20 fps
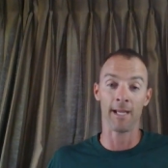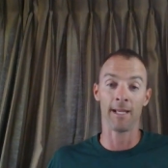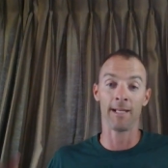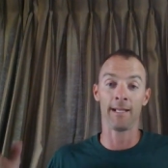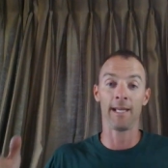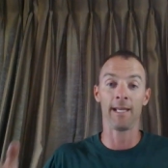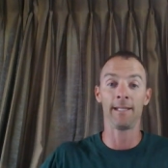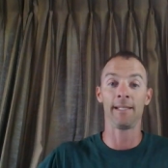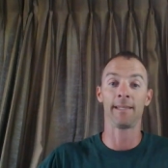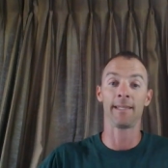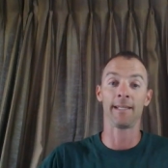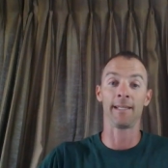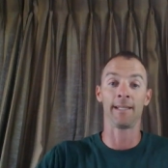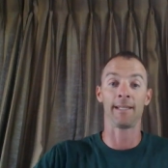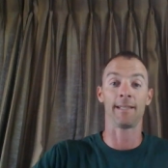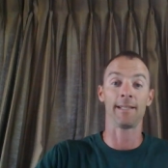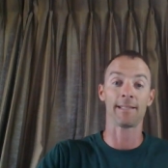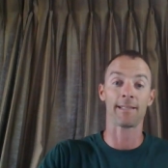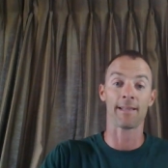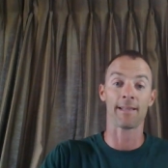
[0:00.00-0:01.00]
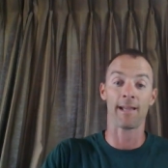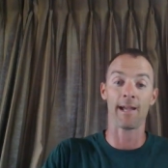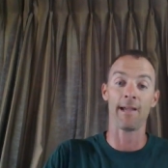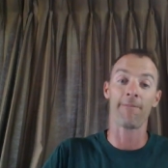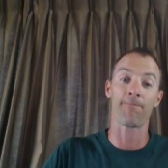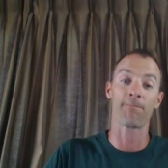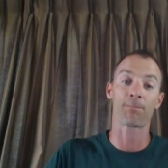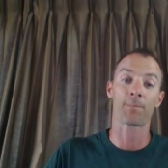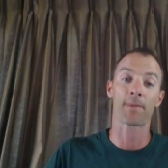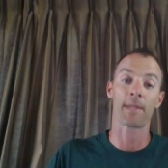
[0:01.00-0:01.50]
And anything in this
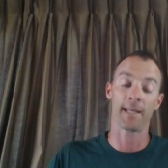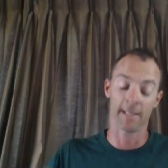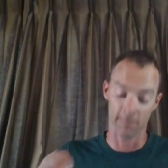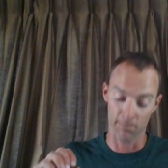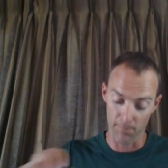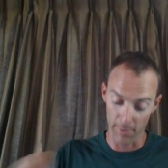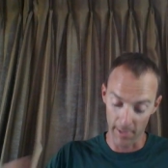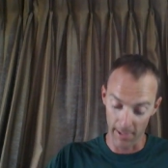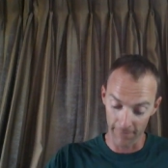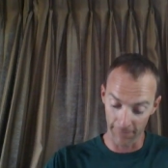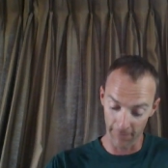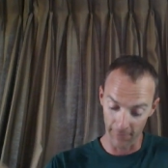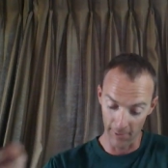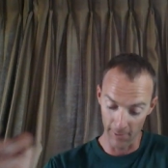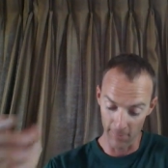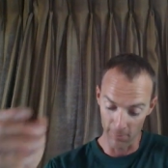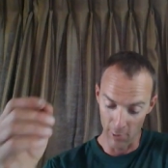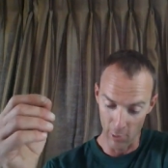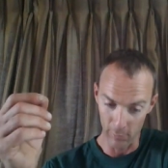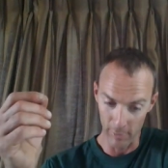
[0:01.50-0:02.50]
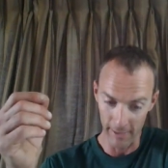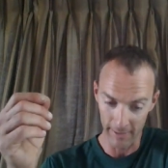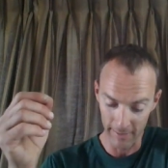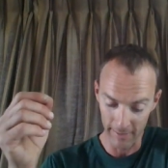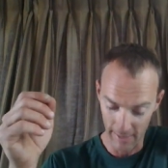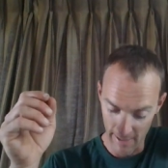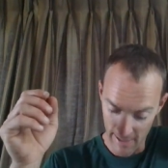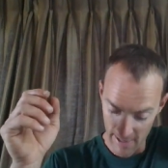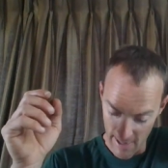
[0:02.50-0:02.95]
life is but for a moment.